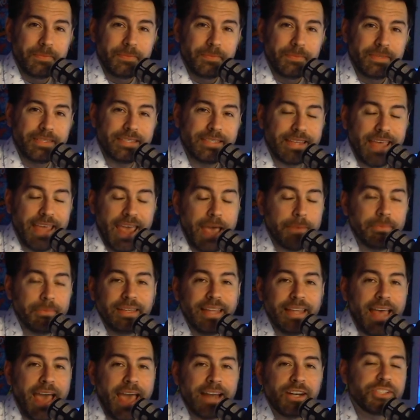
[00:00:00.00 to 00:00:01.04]
Scam and
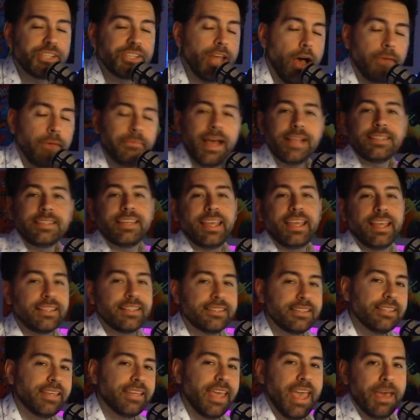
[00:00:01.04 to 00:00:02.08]
ladders? No, I'm not saying it's
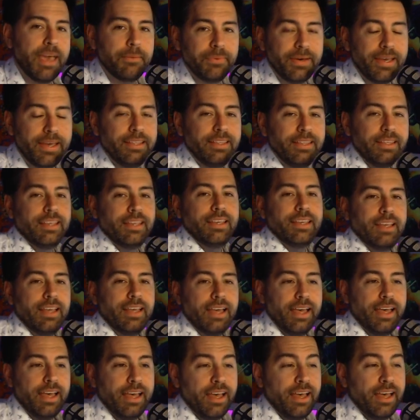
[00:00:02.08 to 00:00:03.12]
a scam, but
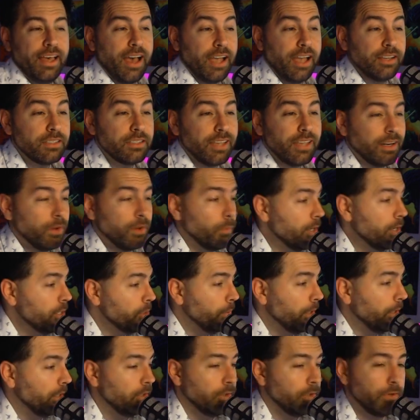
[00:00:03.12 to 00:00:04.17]
uh, I just kind of wish
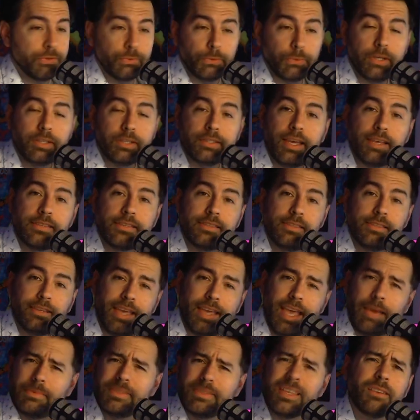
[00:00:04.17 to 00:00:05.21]
we could use real dice in the
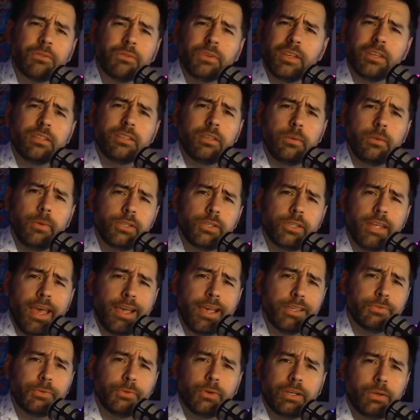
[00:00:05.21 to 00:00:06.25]
game. Is that really too much to
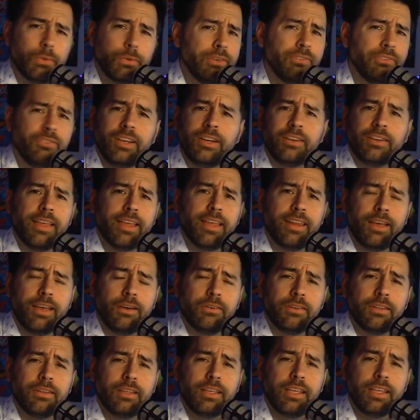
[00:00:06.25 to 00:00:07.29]
ask for? Can we figure that
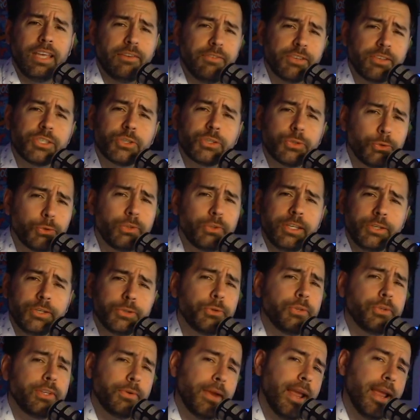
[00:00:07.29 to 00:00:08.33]
out if it's truly,
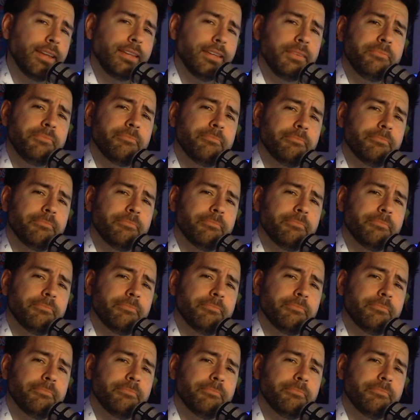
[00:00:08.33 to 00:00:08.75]
truly random?